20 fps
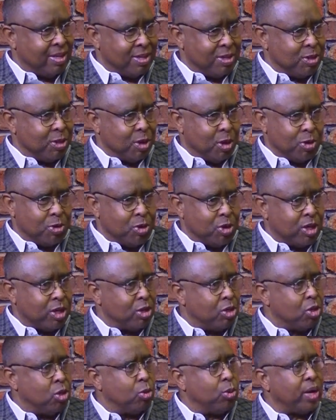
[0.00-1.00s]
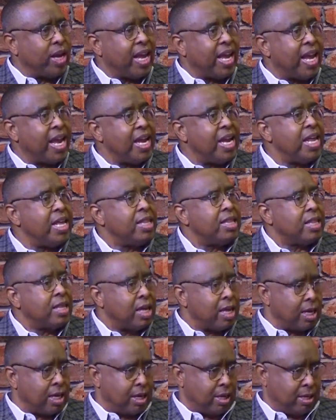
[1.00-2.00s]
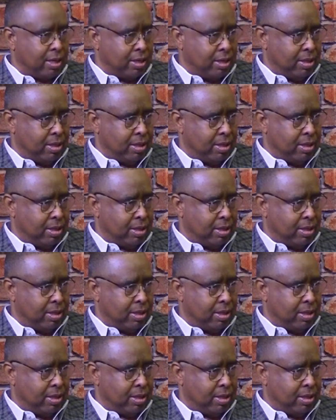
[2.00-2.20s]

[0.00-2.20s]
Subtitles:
you know, you can do anything.